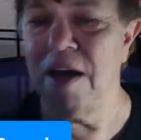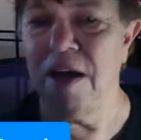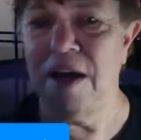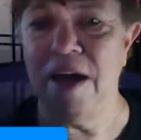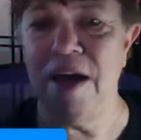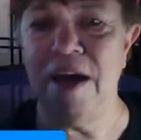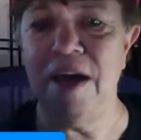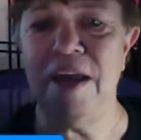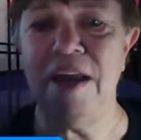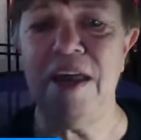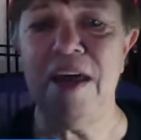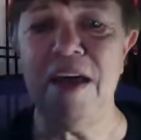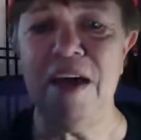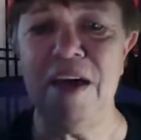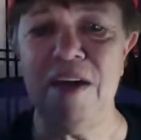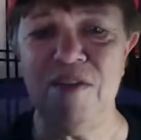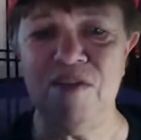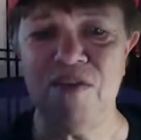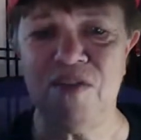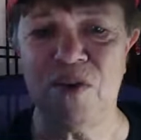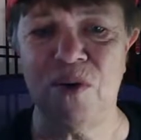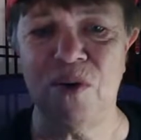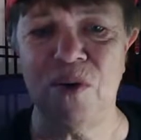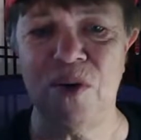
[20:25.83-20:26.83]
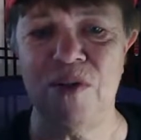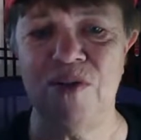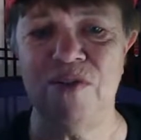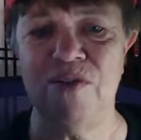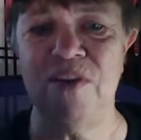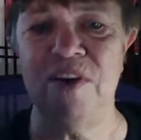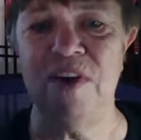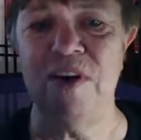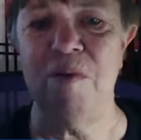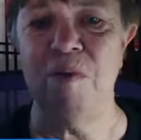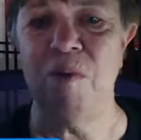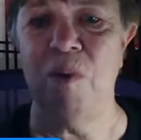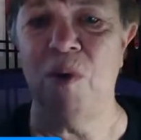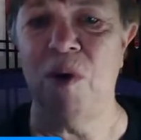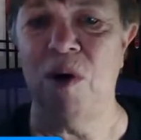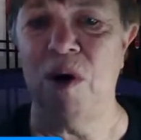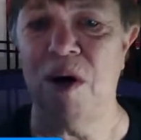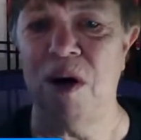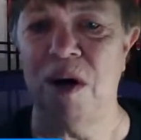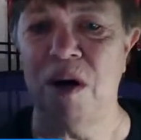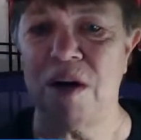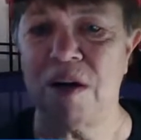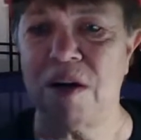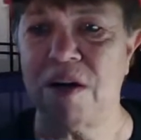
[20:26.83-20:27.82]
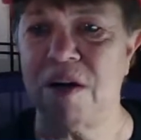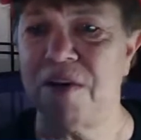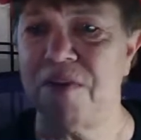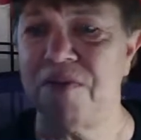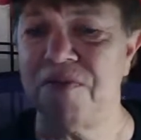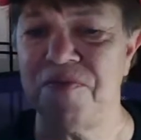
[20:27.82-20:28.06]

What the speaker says: It is good teamwork.